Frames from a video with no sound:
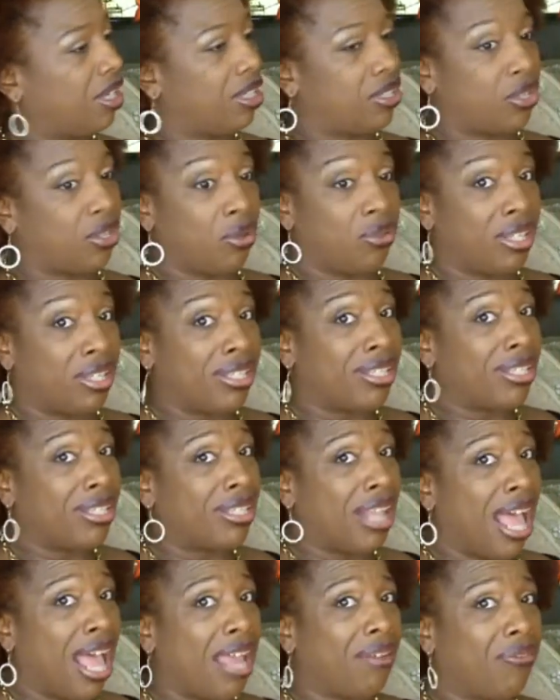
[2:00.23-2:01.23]
So this
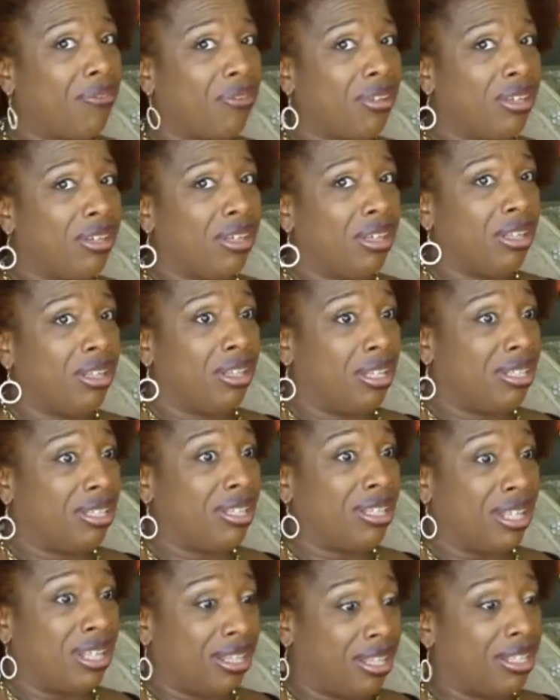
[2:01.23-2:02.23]
is life. This
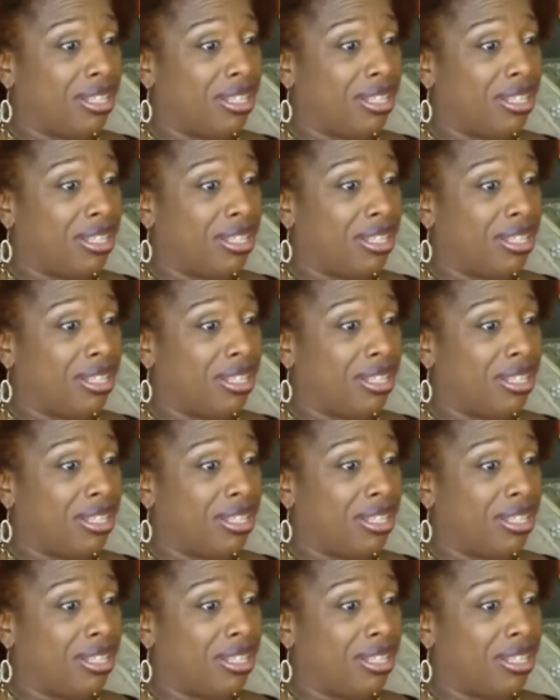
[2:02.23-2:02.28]
is